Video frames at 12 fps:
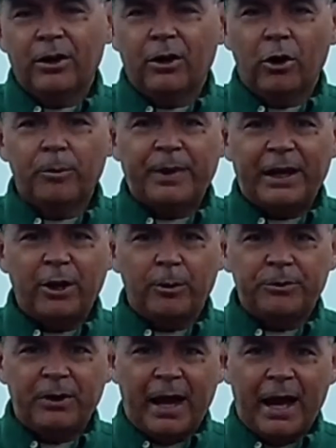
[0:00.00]
Hope that
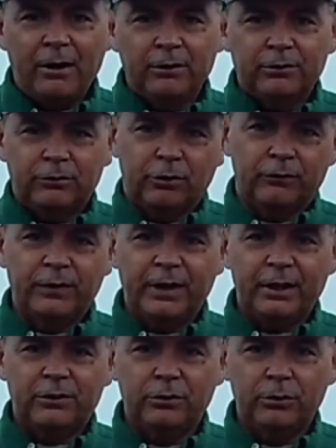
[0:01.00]
helps you out. Don't
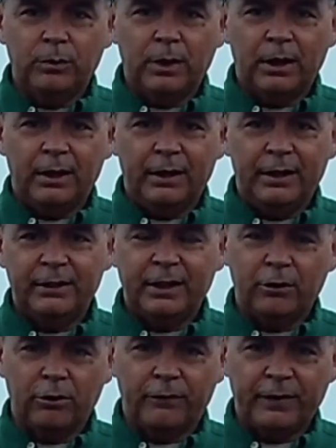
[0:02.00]
forget to hit that
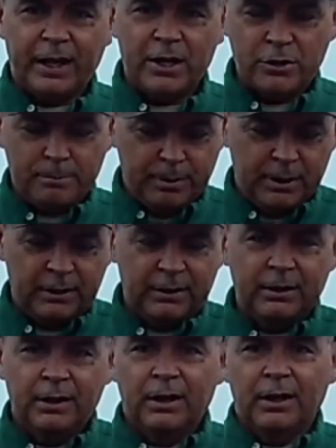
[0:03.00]
notification button,
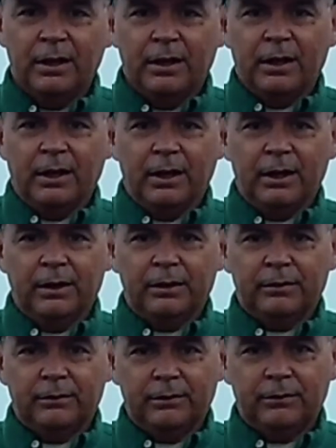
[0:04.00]

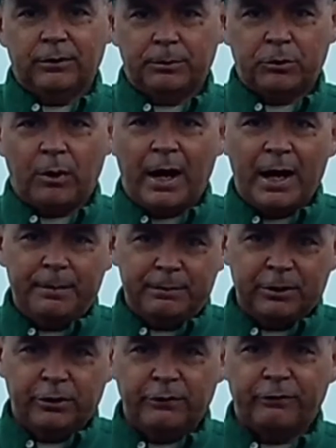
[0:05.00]
subscribe,
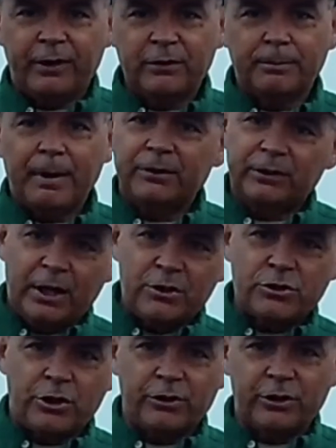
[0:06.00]
tell your friends about that,
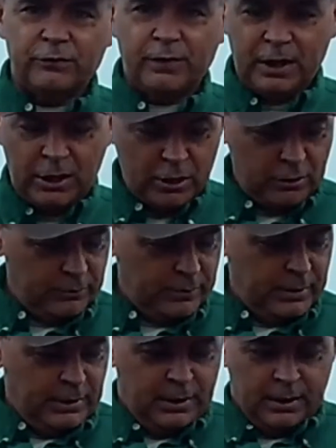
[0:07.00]
share this video,
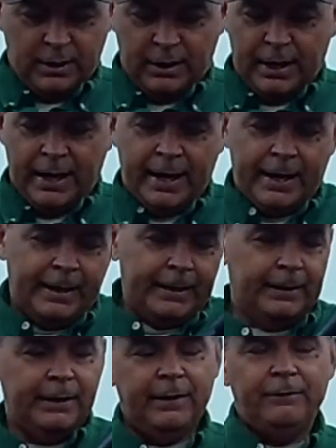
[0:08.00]

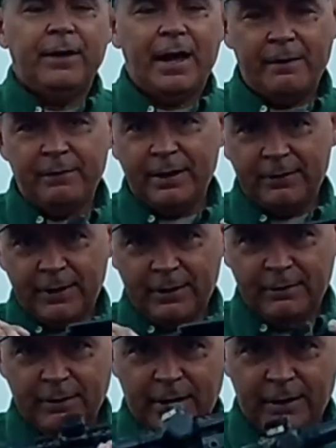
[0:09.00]
and if you have
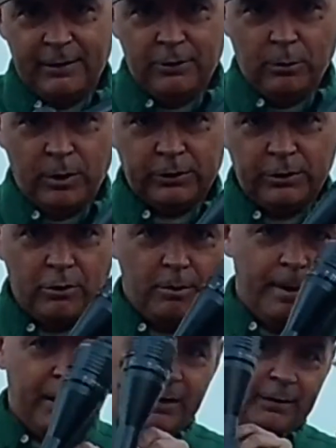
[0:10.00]
anything you want to know
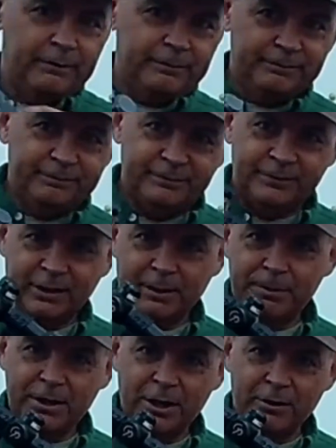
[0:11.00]
about it, let
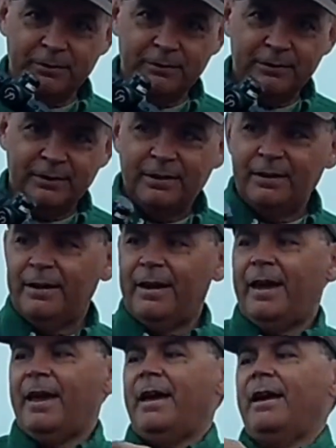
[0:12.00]
me know,
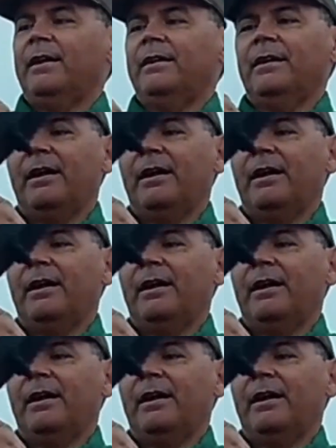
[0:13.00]
and